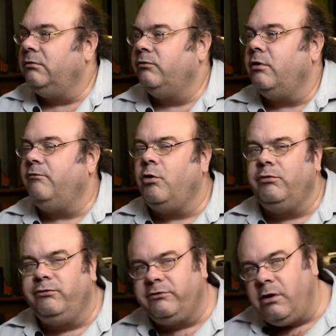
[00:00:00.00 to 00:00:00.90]
So I've
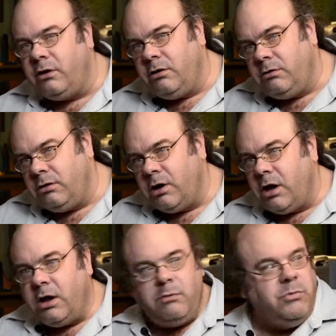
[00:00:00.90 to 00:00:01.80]
always kind of
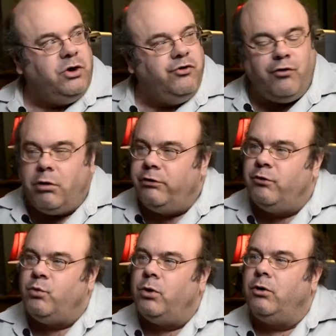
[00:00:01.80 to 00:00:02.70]
been drawn
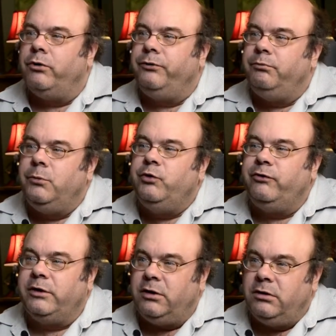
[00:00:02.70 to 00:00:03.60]
to world music.